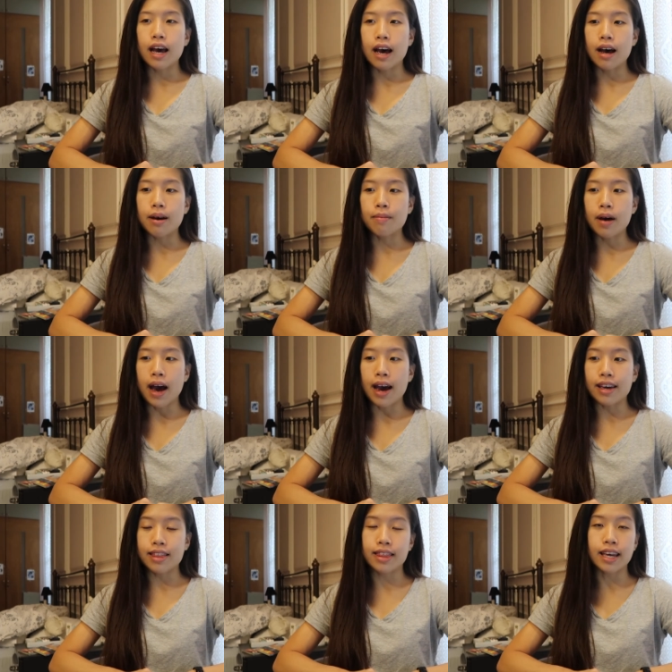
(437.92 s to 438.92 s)
um,
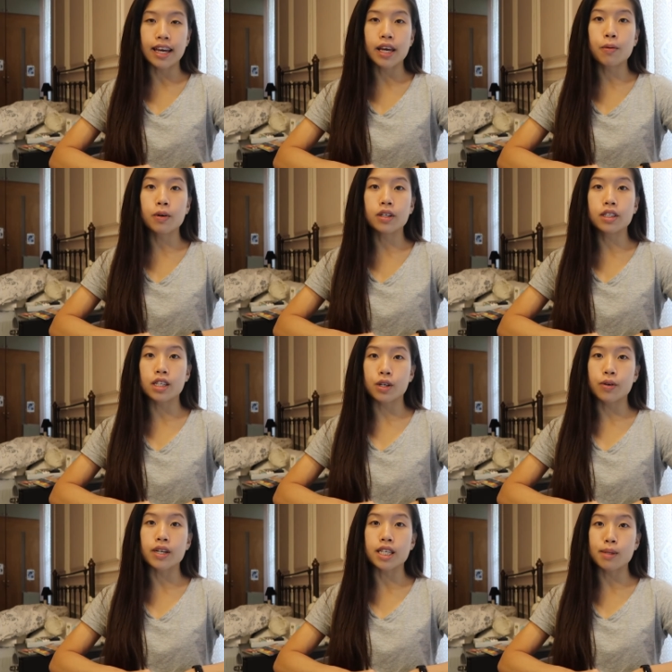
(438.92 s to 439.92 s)
I think it will
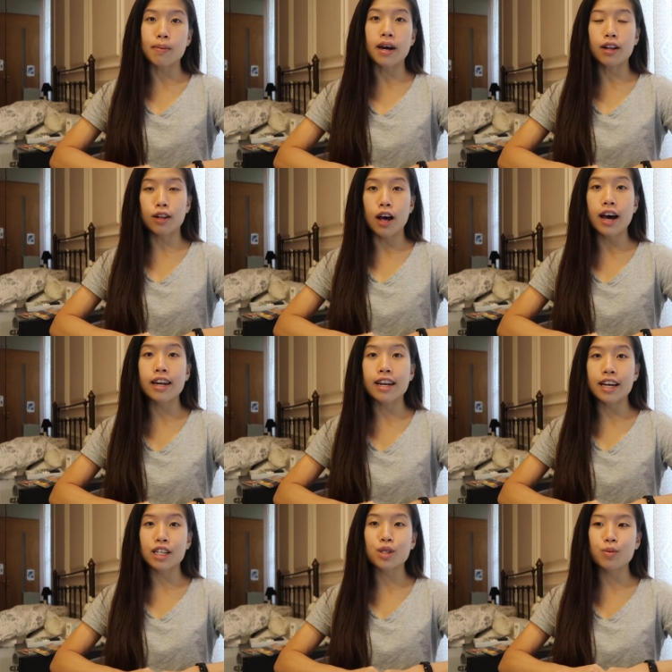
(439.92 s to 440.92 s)
decrease by a lot
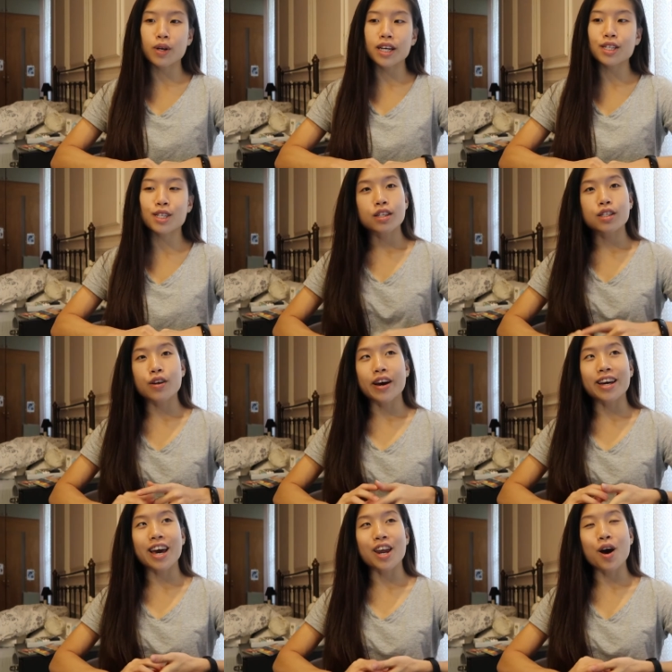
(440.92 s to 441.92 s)
next week. So
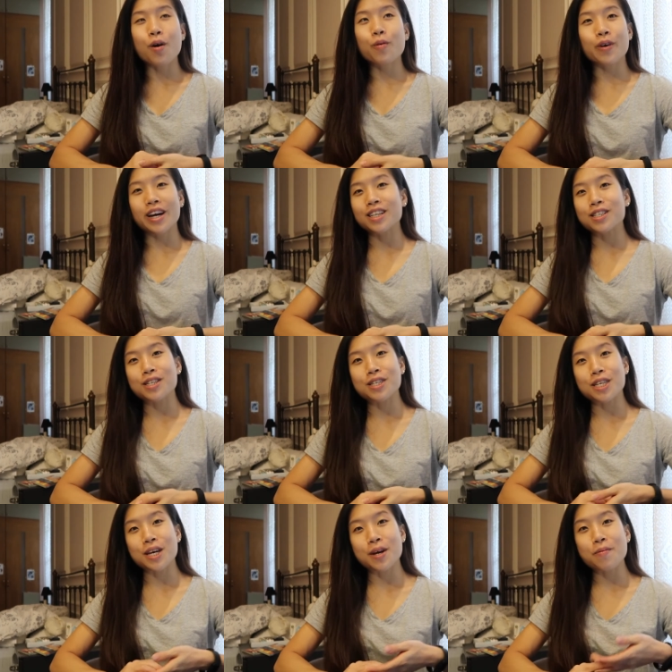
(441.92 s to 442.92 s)
I cannot wait to
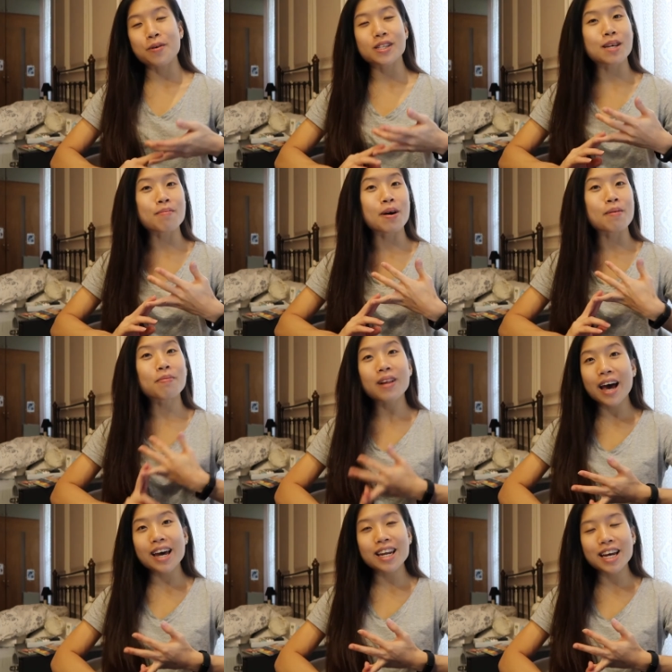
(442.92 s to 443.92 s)
see what's in my
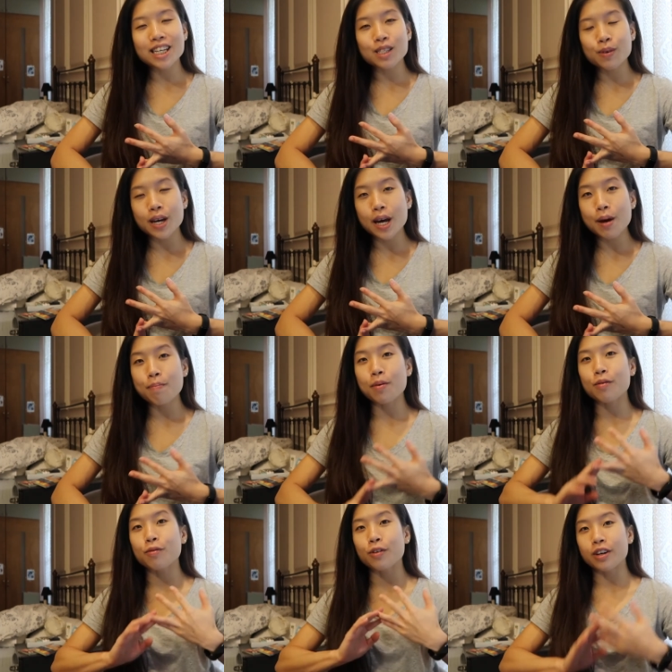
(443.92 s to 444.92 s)
plan next week.
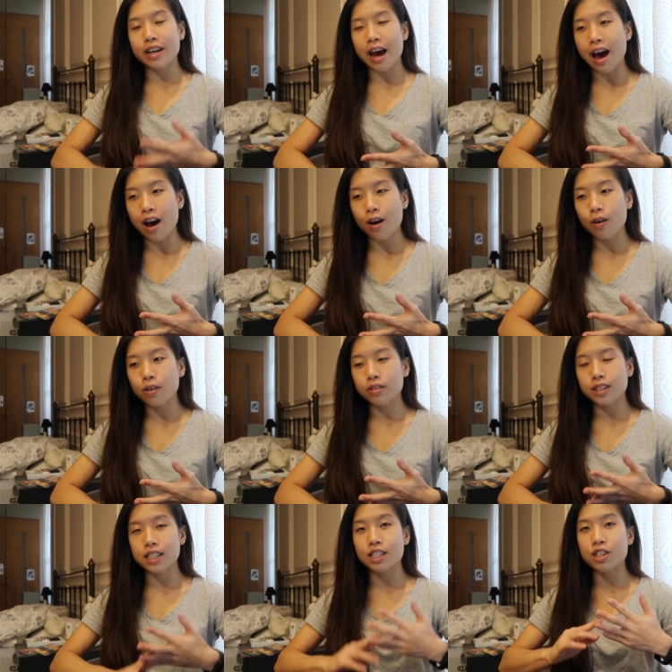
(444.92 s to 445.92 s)
But for
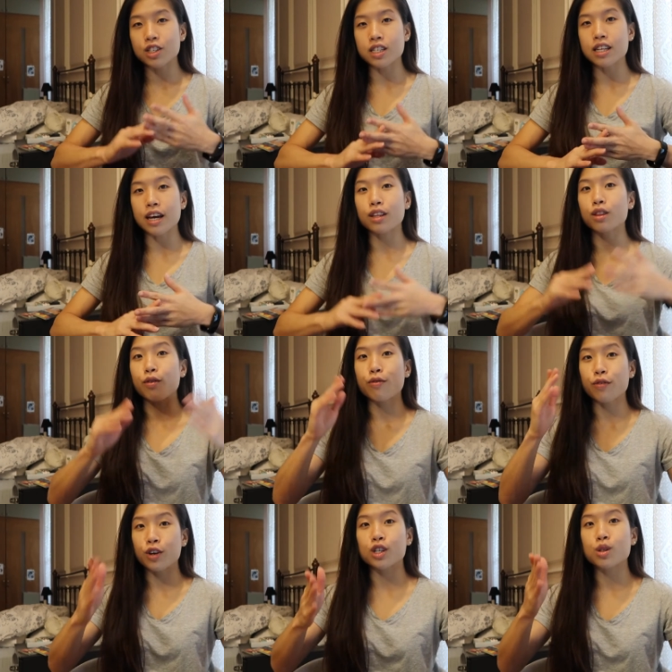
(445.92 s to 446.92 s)
now, this is just like the
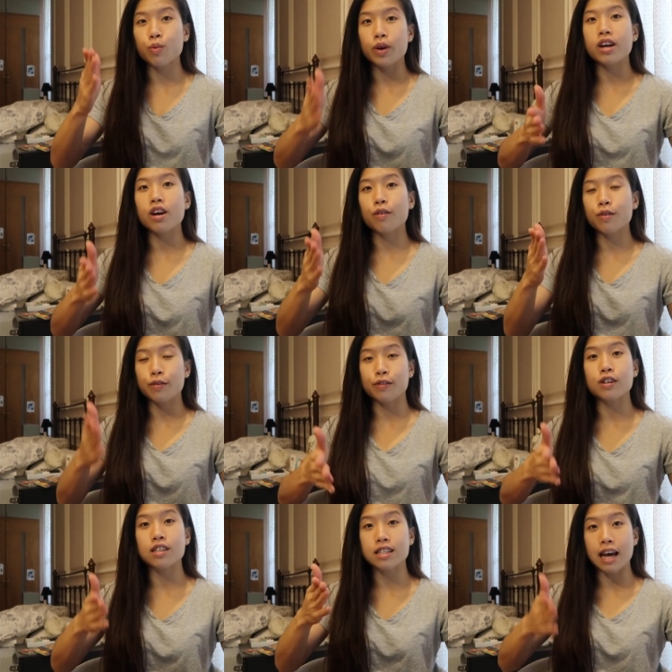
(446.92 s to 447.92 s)
first week of
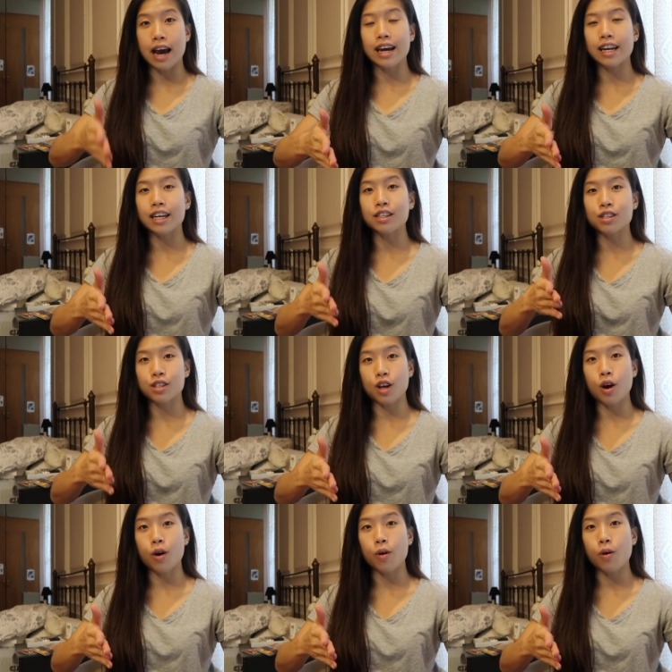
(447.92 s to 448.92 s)
reverse dieting.
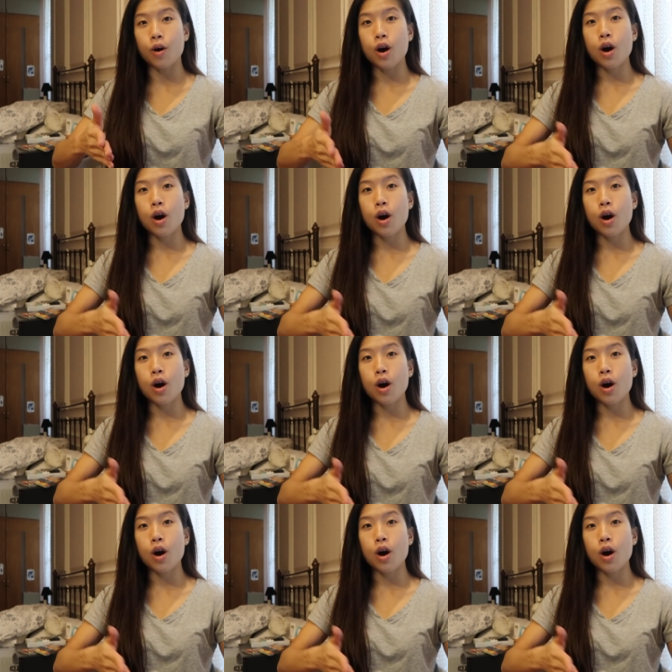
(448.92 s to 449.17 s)
So